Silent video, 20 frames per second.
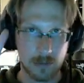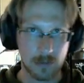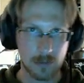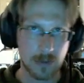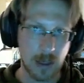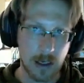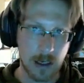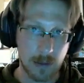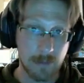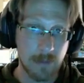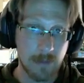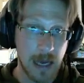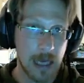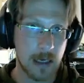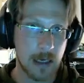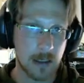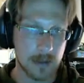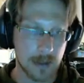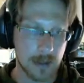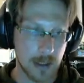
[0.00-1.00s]
not a
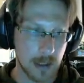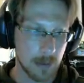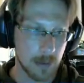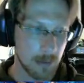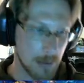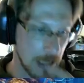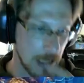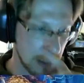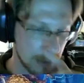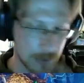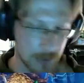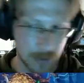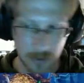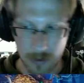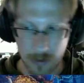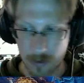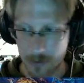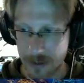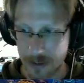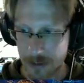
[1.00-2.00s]
mana type. Mana is a
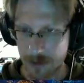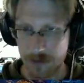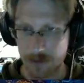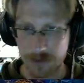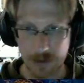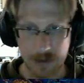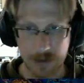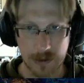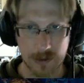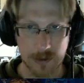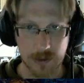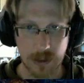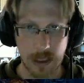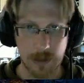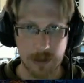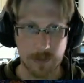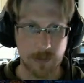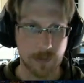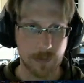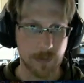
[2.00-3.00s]
little bit different in this
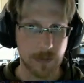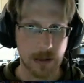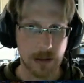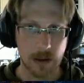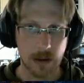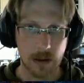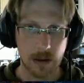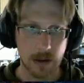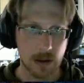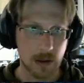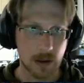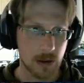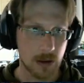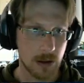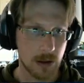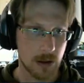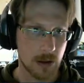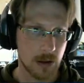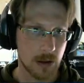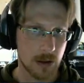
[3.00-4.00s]
game.
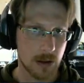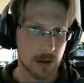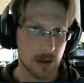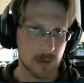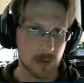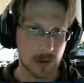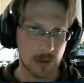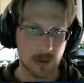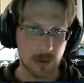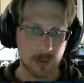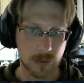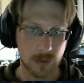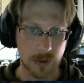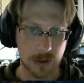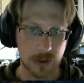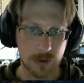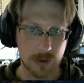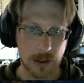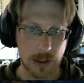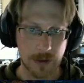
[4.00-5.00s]
We're going
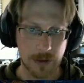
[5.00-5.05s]
to redraw